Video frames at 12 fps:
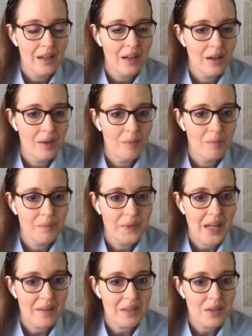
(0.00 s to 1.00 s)

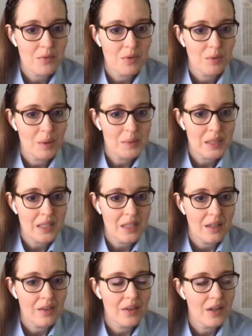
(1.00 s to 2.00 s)
They have that through the
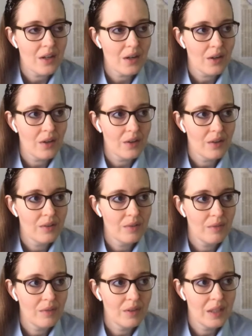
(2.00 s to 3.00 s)
website. They are
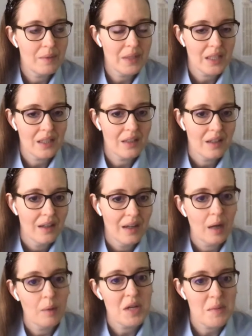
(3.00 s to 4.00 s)
limiting
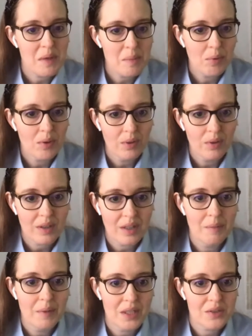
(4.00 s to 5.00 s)
how many people
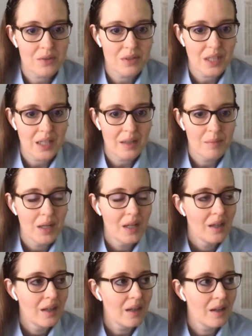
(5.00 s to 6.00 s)
come at a certain time,
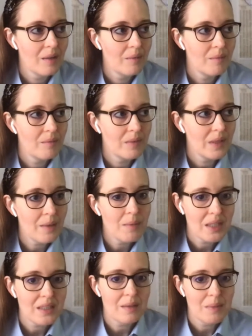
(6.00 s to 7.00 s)
and
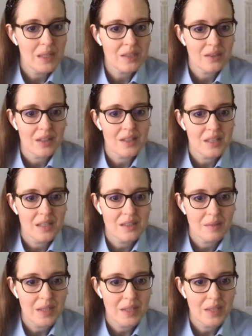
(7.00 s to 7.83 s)
that makes a lot of sense.